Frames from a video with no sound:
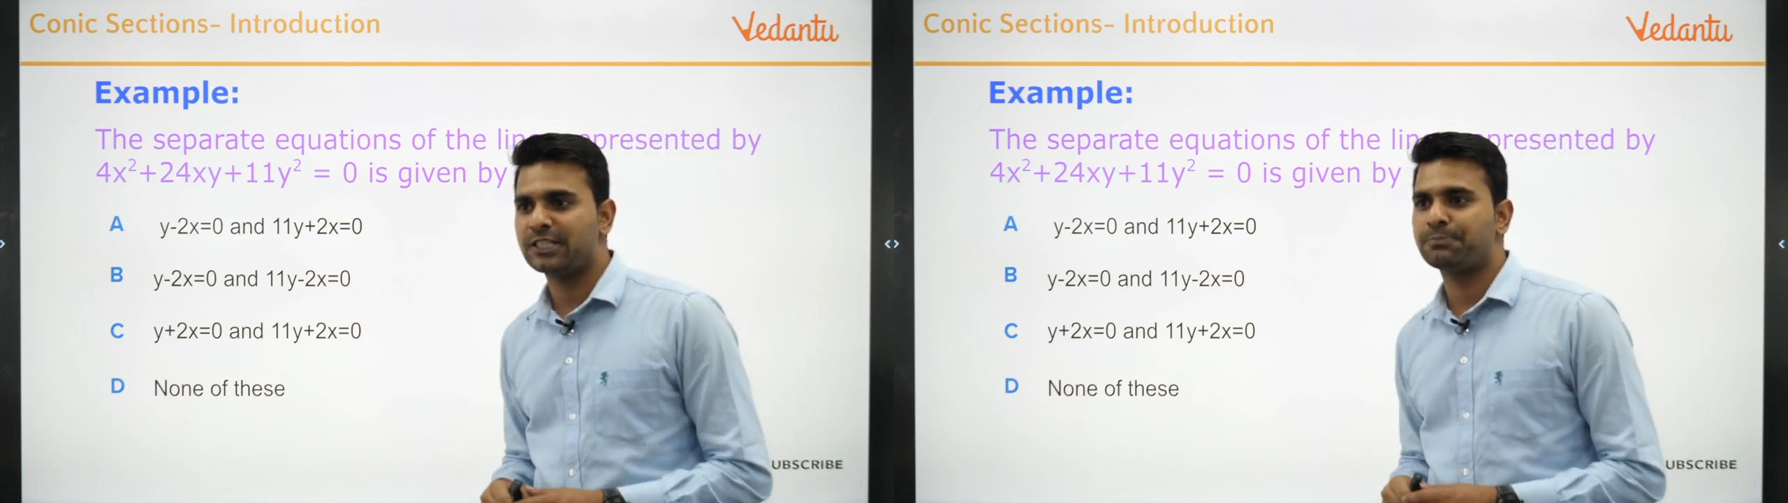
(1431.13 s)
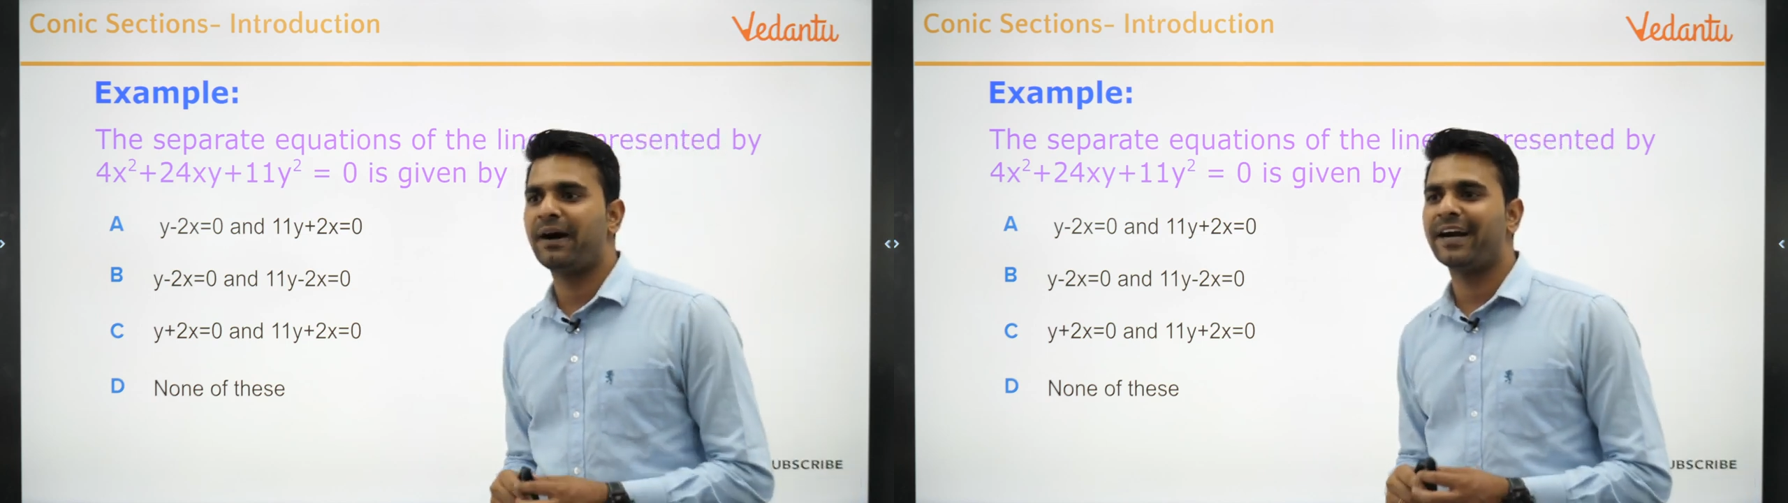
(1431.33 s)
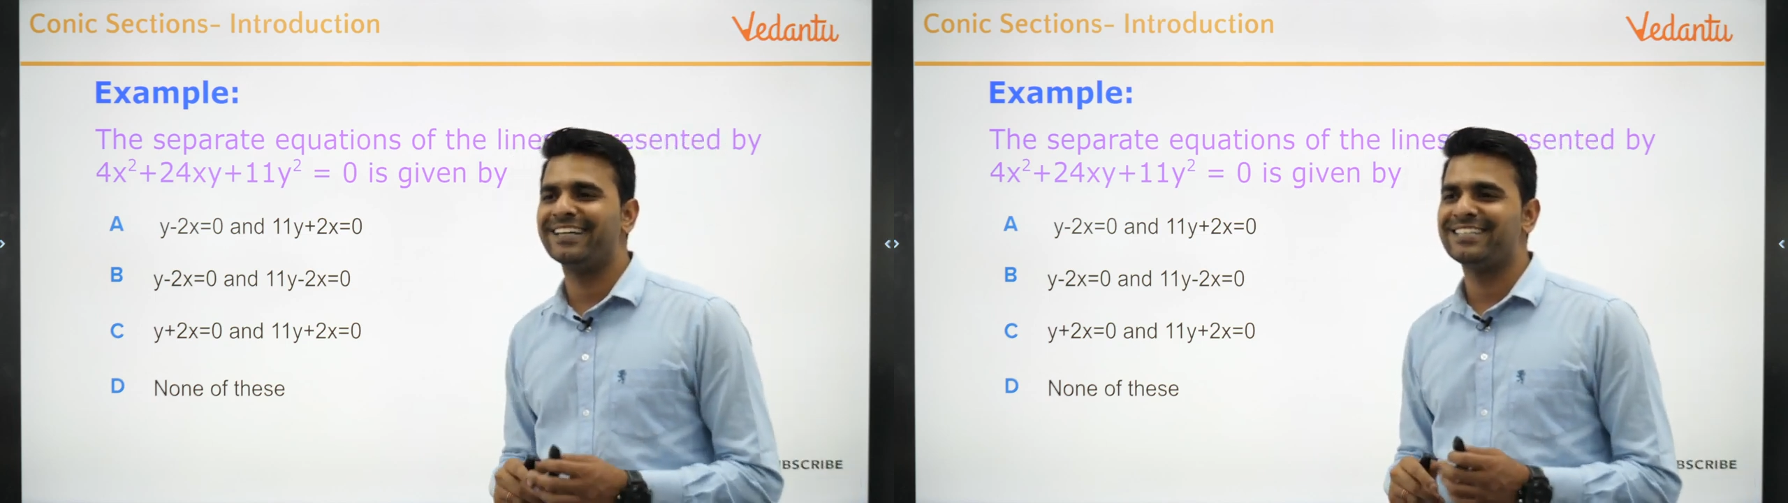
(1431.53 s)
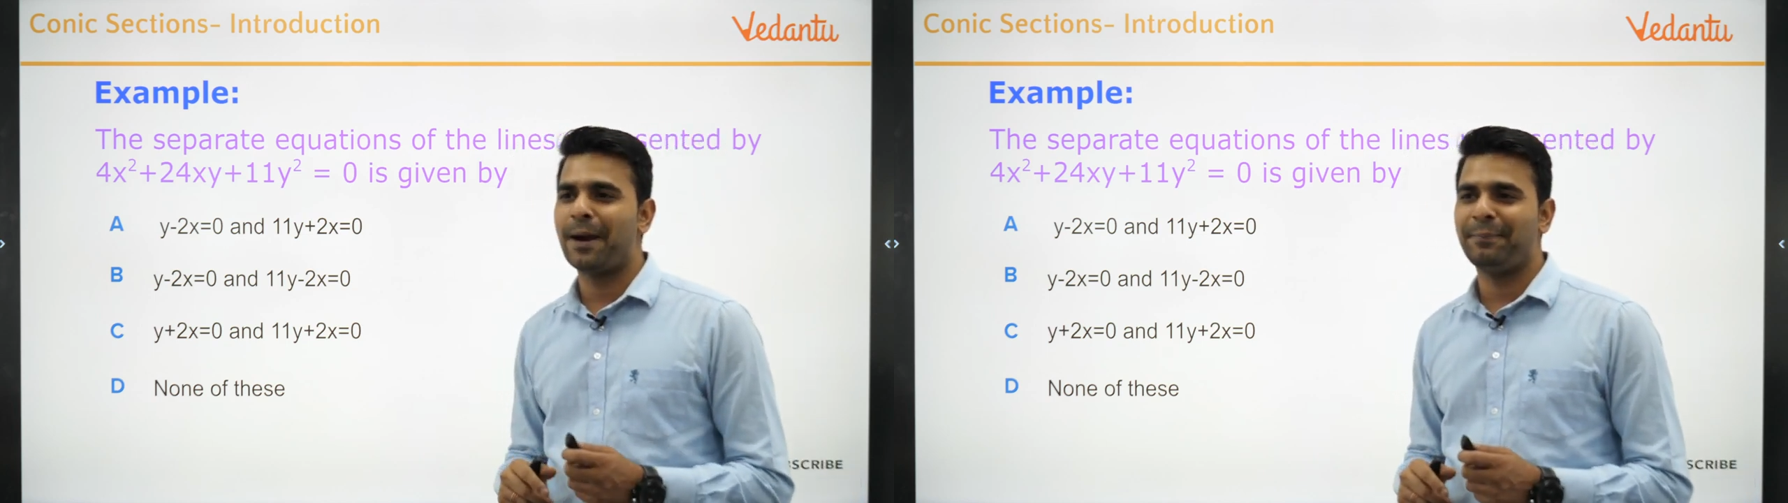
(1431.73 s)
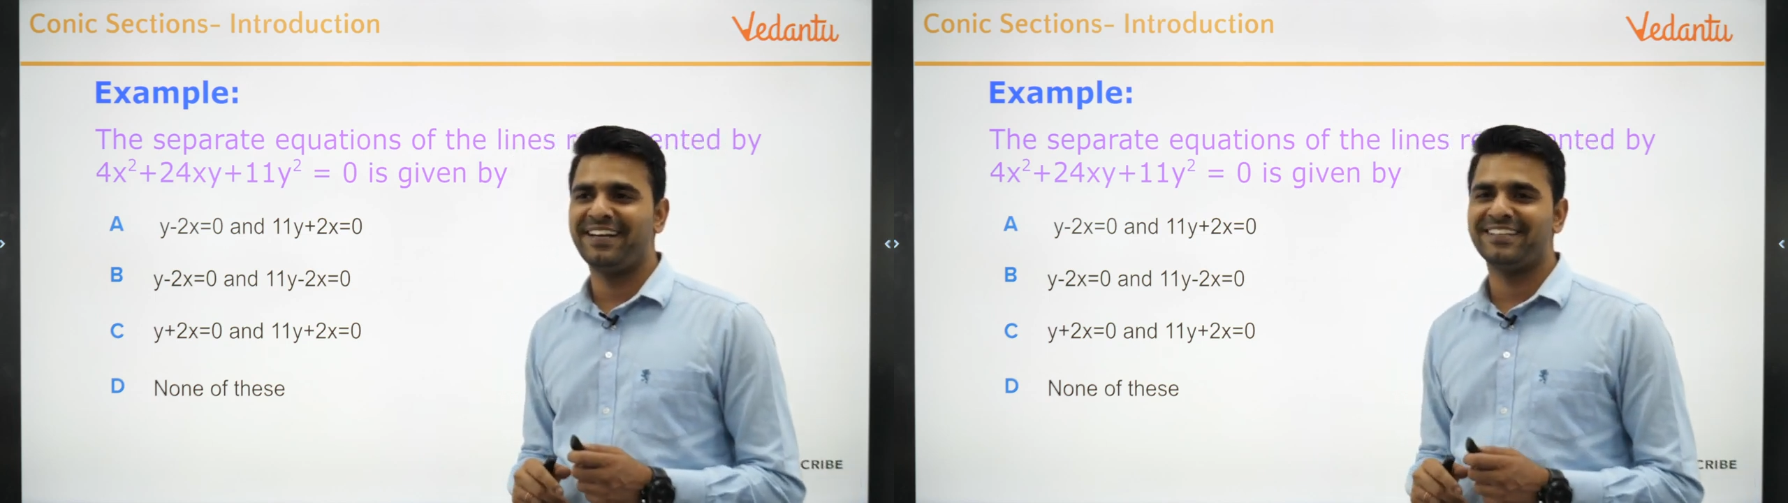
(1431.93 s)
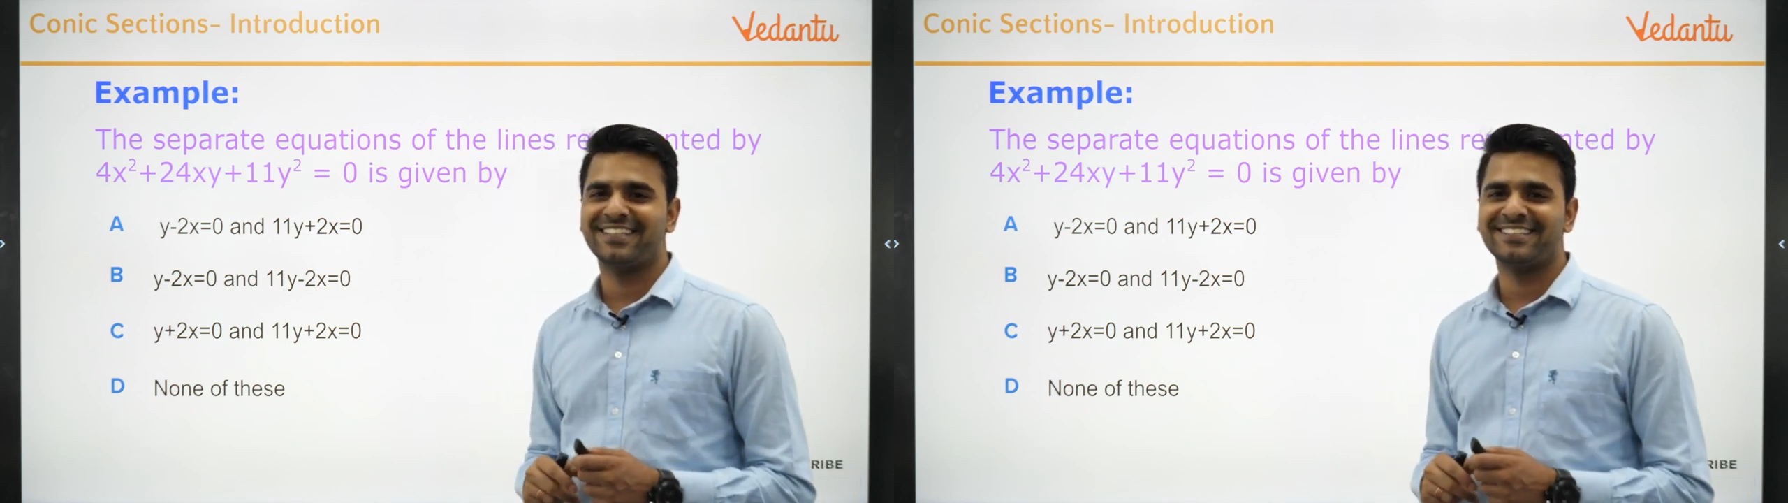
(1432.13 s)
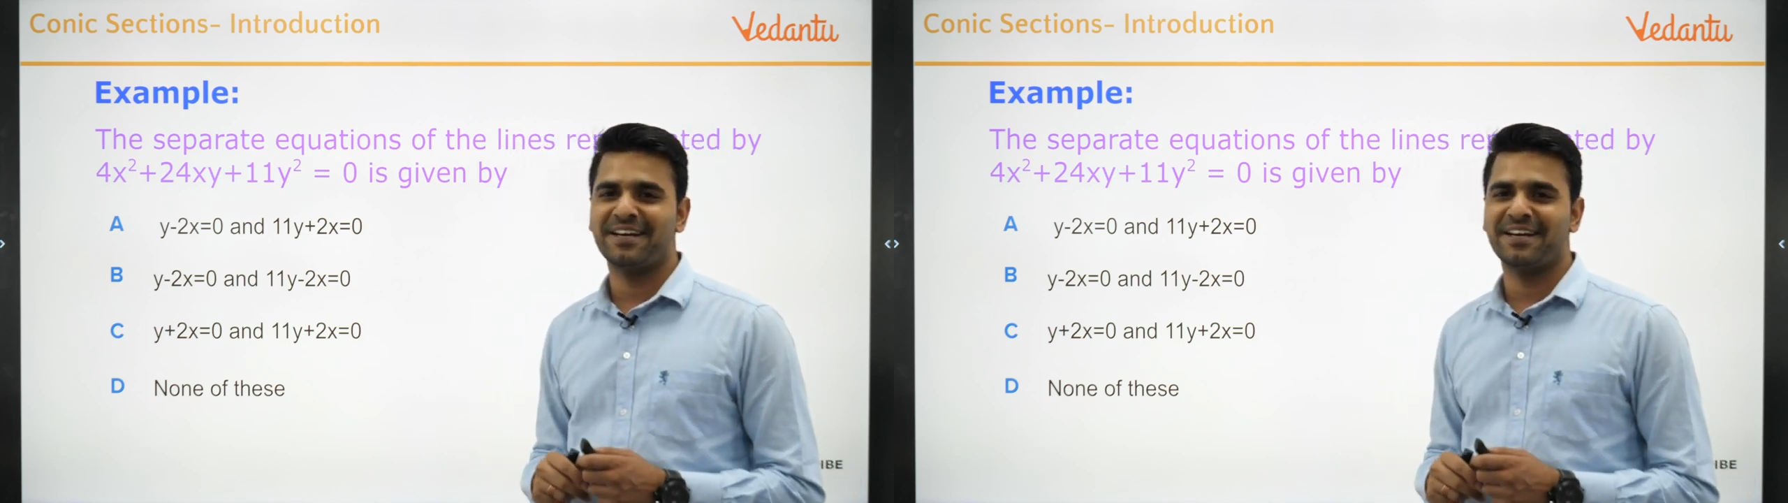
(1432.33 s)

Yes, Pankaj, happy teachers